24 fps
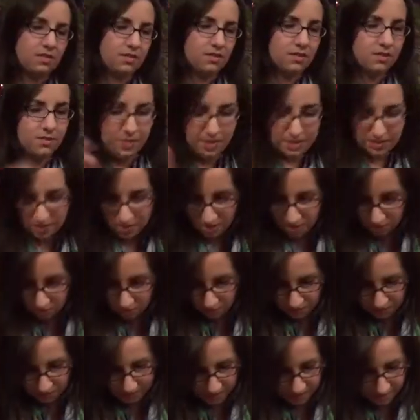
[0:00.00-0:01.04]
So that's
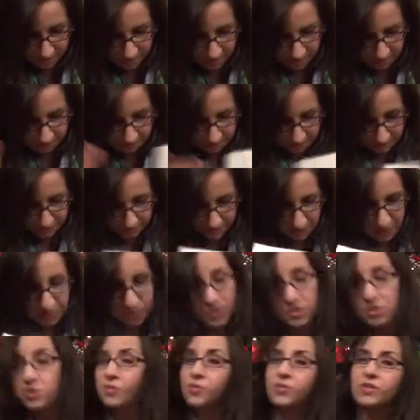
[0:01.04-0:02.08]
all we have.
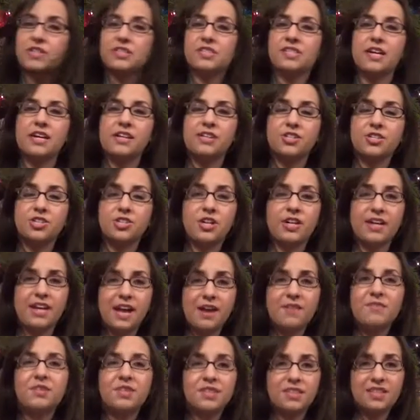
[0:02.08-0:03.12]
I'm super excited to try
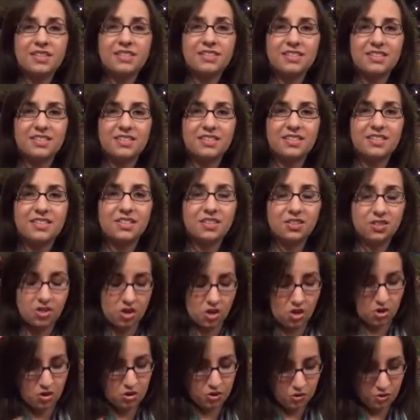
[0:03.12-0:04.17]
everything that's in here.
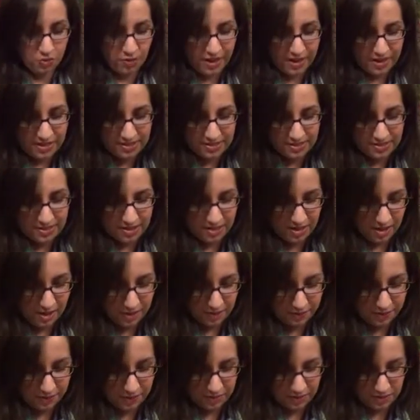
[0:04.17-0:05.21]
Great
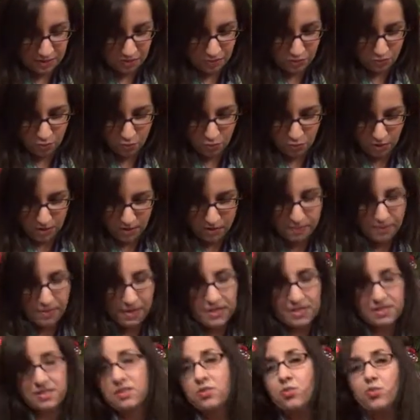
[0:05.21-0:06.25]
stuff. It's a, an
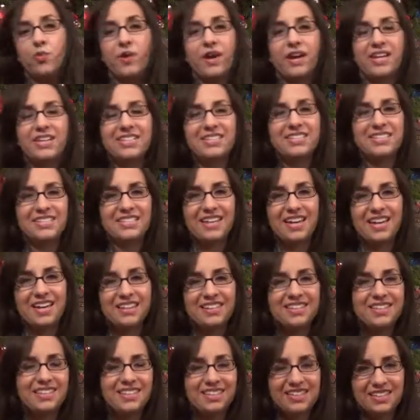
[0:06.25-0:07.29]
amazing way to
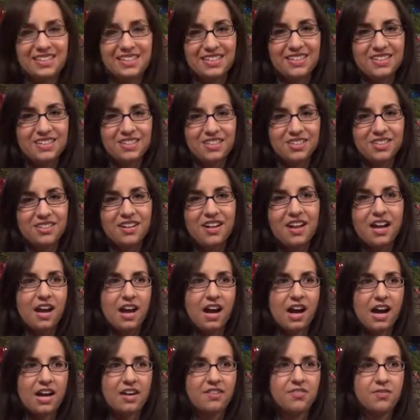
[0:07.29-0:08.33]
end the year.
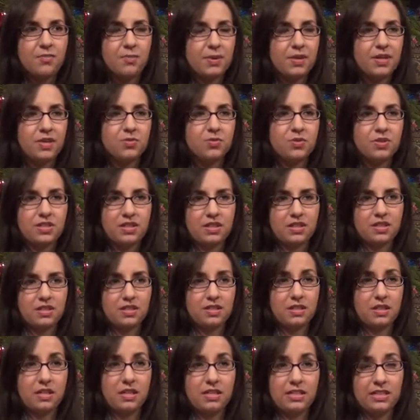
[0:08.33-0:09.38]
I've been
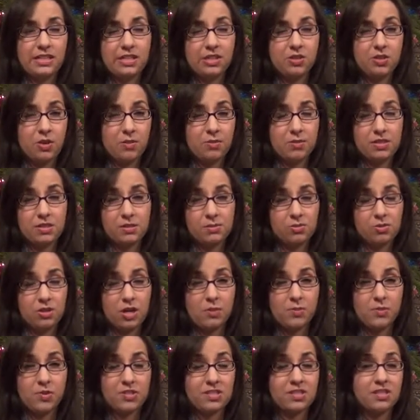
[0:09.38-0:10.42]
with an Eco Emi
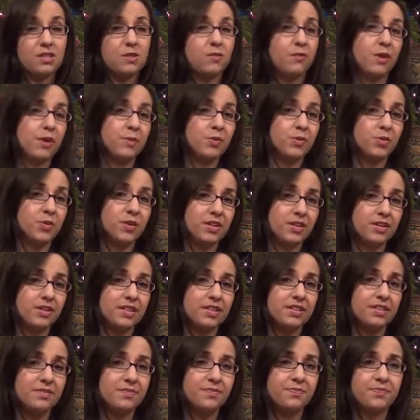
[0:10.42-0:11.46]
subscriber since
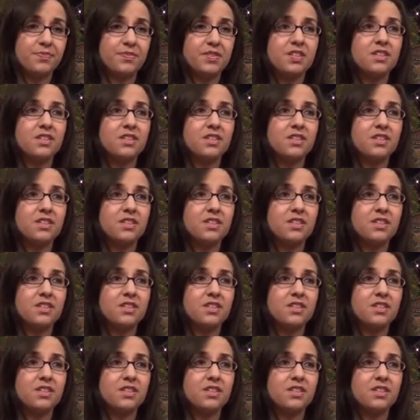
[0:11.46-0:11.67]
February.